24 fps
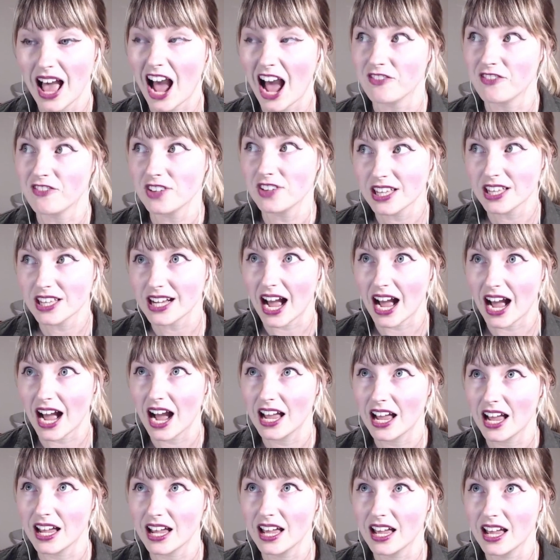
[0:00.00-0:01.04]
I feel like
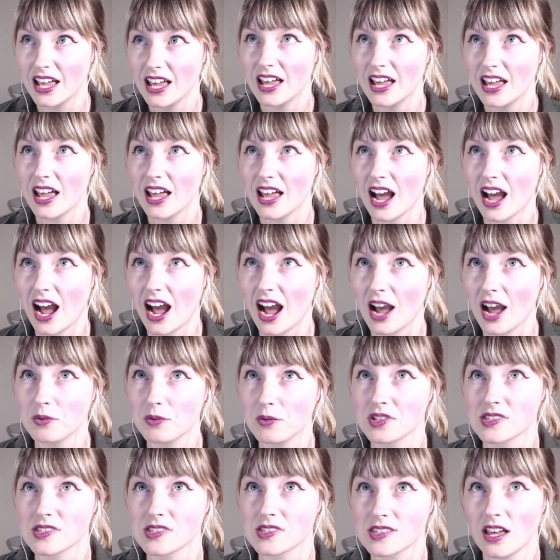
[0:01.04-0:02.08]
I
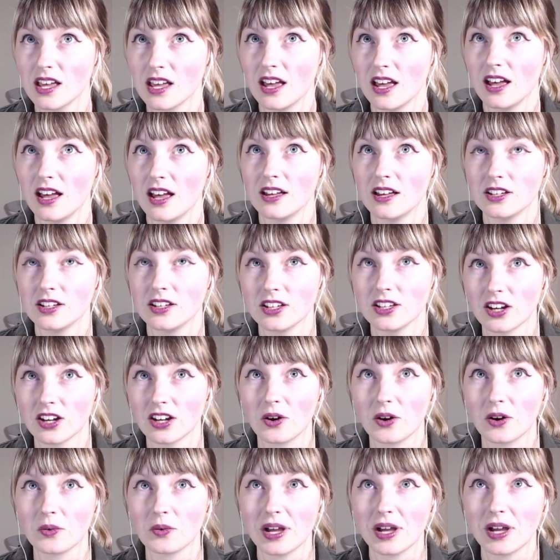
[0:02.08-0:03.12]
was,
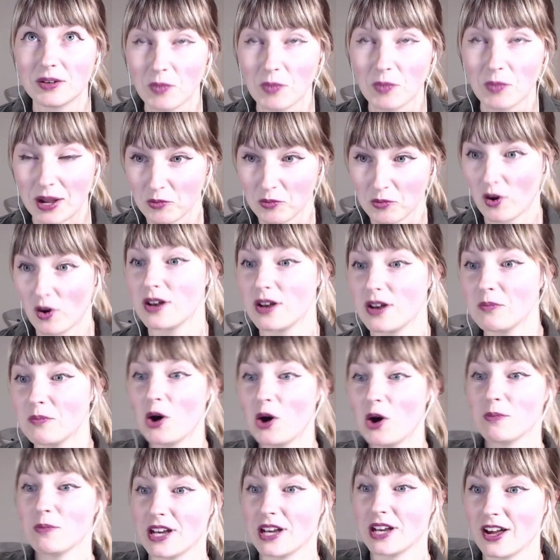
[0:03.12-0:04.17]
in my one
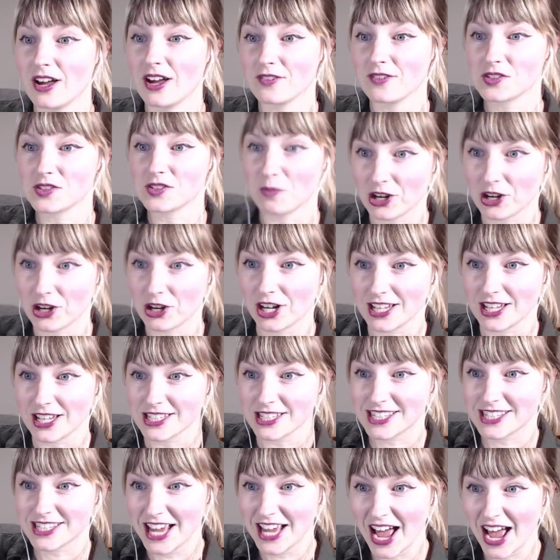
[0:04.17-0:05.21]
moment of
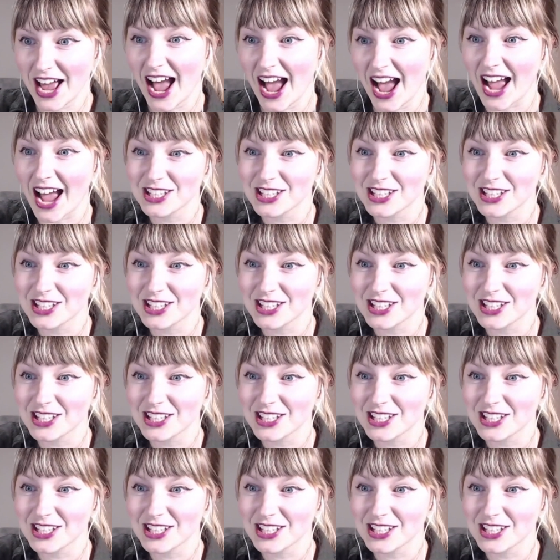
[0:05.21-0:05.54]
smartness, I